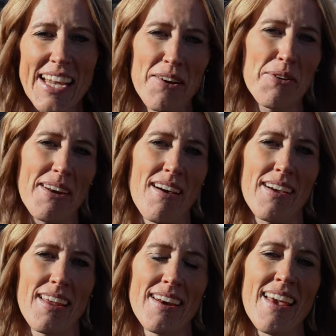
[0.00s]
Lake
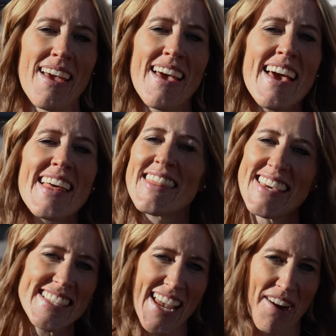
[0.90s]
Okanagan.
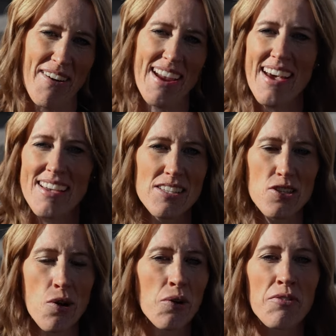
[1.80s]
This area
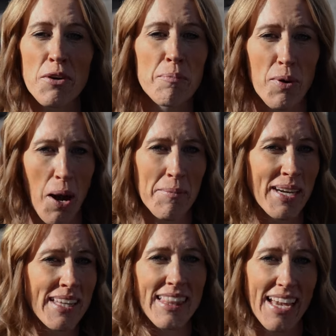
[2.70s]
is known for
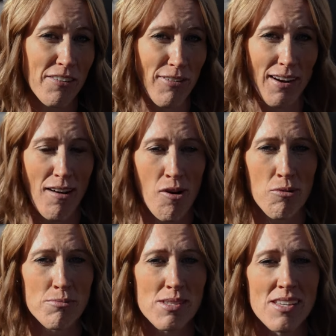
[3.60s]
prominent lakefront
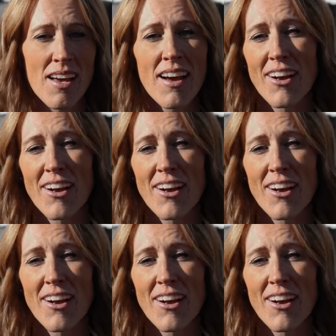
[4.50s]
homes,